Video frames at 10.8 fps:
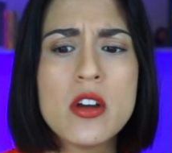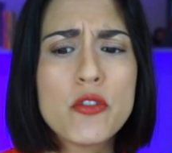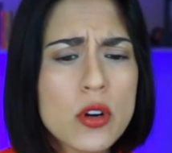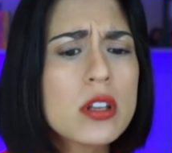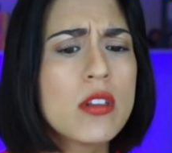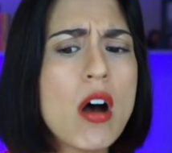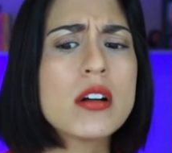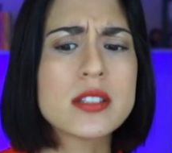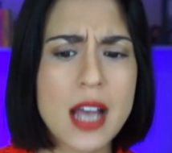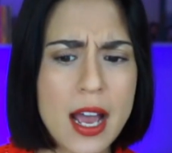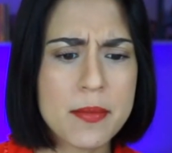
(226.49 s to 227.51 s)
for a long
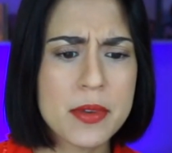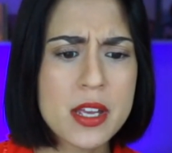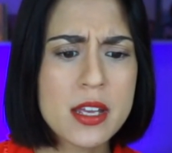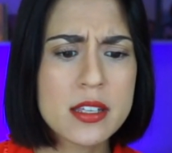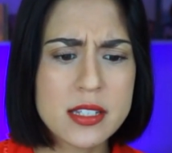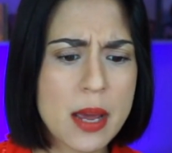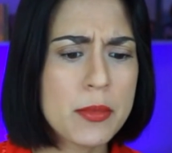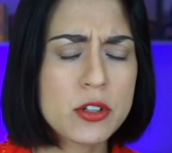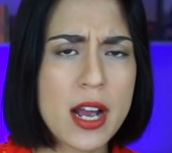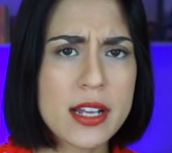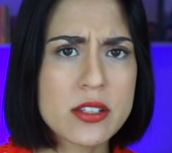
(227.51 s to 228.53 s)
time the
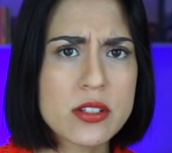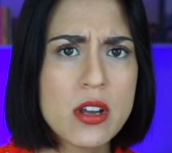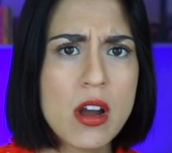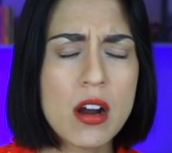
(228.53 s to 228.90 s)
Democrats